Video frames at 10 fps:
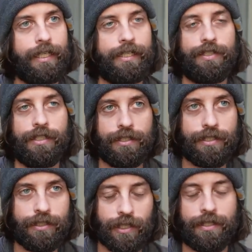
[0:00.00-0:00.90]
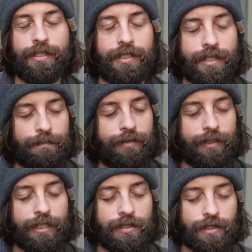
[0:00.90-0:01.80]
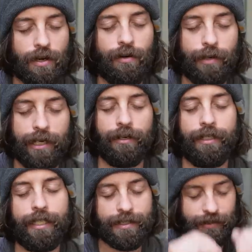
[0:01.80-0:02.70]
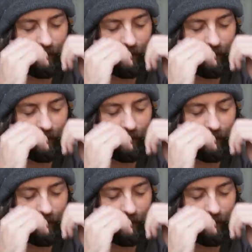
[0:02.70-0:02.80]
because it's just simply so weird. It's